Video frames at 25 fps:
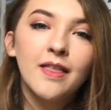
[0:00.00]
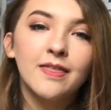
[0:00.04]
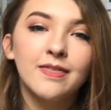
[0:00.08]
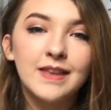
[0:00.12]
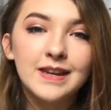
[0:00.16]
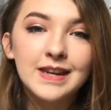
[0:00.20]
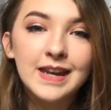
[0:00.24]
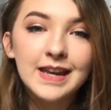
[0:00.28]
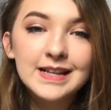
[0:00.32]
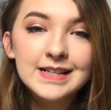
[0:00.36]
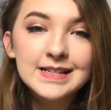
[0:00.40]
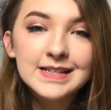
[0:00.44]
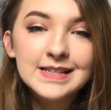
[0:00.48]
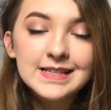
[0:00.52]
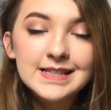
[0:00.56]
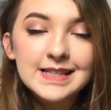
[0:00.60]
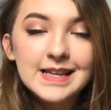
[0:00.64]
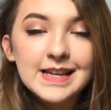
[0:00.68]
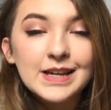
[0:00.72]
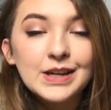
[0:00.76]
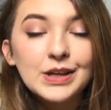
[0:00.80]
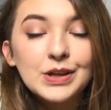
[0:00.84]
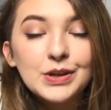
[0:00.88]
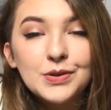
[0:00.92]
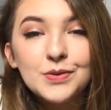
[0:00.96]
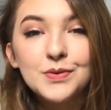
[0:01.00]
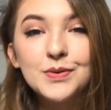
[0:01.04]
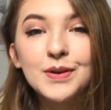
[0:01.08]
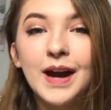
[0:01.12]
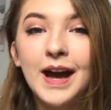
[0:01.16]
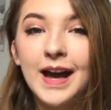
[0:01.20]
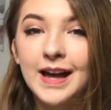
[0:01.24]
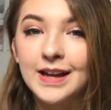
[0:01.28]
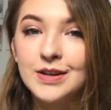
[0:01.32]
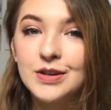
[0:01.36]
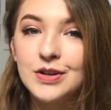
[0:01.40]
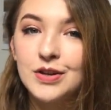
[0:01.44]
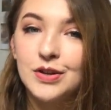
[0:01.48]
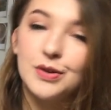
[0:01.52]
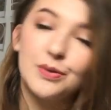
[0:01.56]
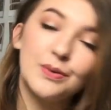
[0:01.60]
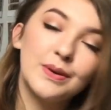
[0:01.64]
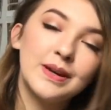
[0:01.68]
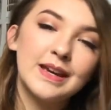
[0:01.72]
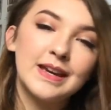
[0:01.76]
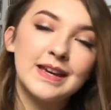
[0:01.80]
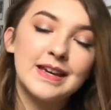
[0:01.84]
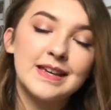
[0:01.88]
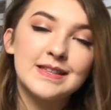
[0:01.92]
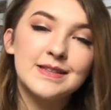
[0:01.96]
The next thing you can
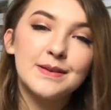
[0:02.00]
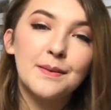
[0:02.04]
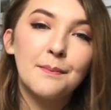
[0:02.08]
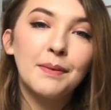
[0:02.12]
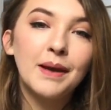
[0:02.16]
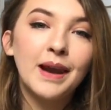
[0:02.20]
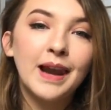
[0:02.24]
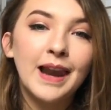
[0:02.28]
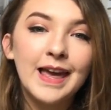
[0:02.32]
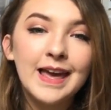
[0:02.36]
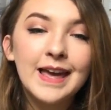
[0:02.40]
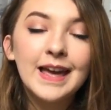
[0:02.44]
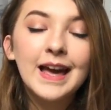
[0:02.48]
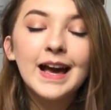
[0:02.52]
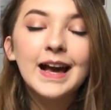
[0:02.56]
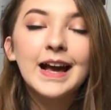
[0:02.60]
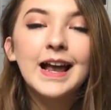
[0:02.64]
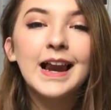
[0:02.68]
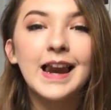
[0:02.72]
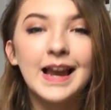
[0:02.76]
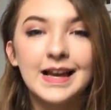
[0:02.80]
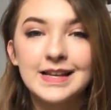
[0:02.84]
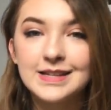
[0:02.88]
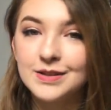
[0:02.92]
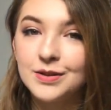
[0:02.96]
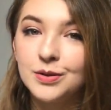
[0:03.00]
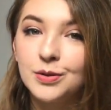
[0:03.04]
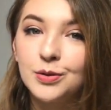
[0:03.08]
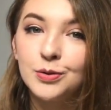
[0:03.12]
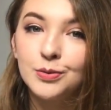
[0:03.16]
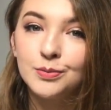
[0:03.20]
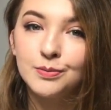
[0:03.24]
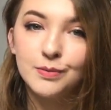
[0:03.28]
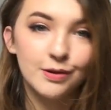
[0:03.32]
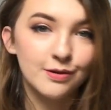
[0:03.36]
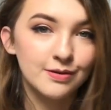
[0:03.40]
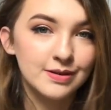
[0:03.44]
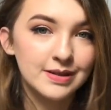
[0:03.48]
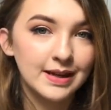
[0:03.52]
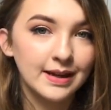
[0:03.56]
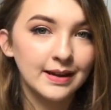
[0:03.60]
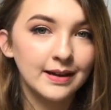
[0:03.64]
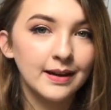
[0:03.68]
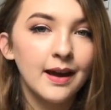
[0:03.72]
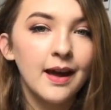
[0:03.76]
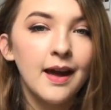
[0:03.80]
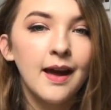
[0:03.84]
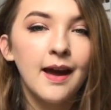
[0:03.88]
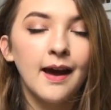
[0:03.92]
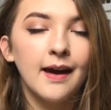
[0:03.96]
do is play classical
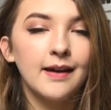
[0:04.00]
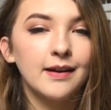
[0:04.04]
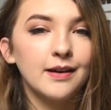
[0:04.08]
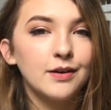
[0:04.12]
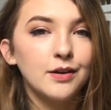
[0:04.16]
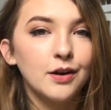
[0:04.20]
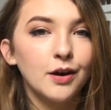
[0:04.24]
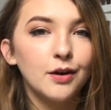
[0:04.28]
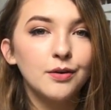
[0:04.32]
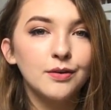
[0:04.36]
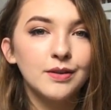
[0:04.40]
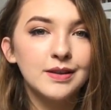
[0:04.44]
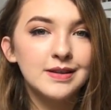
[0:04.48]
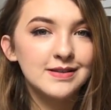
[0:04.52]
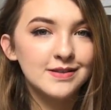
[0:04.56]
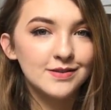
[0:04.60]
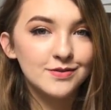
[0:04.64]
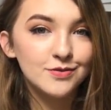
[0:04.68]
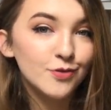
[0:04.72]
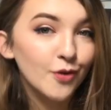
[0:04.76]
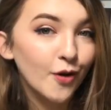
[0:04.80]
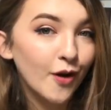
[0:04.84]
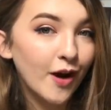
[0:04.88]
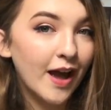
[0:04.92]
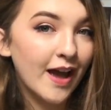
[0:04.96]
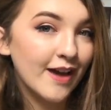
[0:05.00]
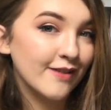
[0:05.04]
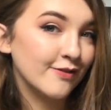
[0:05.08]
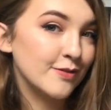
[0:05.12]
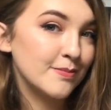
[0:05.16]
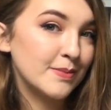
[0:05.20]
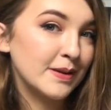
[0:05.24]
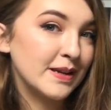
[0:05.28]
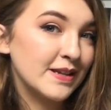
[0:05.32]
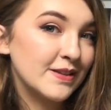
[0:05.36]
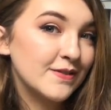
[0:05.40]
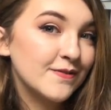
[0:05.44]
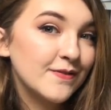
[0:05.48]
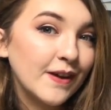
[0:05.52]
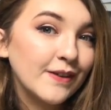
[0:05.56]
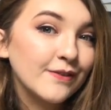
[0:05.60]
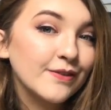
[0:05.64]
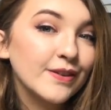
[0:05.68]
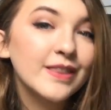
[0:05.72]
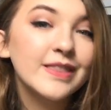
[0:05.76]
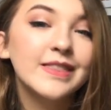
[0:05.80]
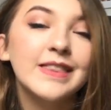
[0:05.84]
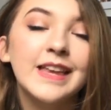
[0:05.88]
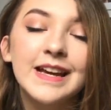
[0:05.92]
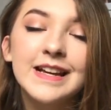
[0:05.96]
music, and I know this is not everybody's
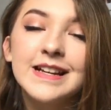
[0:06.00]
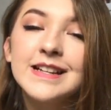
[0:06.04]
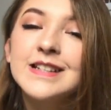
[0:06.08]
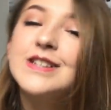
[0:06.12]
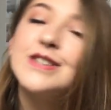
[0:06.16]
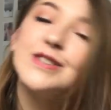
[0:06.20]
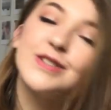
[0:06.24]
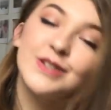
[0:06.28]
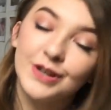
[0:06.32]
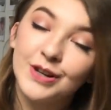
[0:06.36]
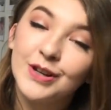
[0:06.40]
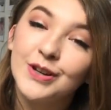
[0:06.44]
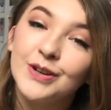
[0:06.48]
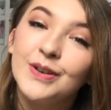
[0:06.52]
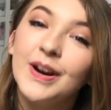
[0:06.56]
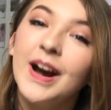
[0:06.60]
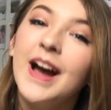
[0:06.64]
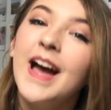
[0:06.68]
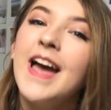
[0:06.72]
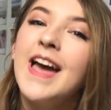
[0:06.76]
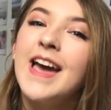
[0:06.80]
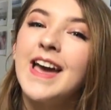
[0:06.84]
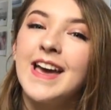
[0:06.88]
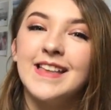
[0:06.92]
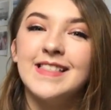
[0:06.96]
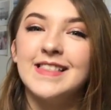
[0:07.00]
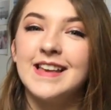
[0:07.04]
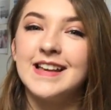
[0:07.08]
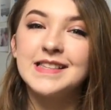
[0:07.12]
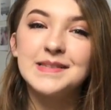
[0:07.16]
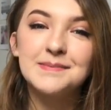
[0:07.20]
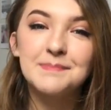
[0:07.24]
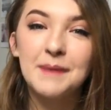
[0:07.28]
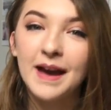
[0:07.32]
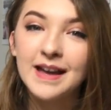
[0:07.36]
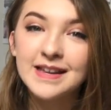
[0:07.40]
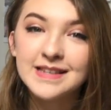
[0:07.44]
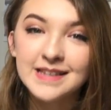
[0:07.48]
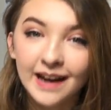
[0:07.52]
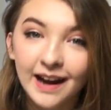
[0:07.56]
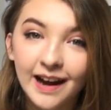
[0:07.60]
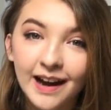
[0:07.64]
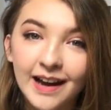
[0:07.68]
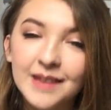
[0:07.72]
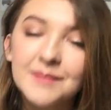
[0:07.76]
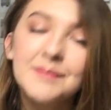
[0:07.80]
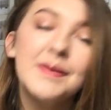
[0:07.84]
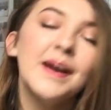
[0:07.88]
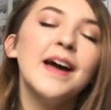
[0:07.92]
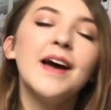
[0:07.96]
favourite thing to do in their spare
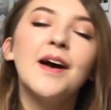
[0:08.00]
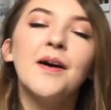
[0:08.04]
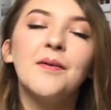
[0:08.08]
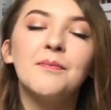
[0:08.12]
time,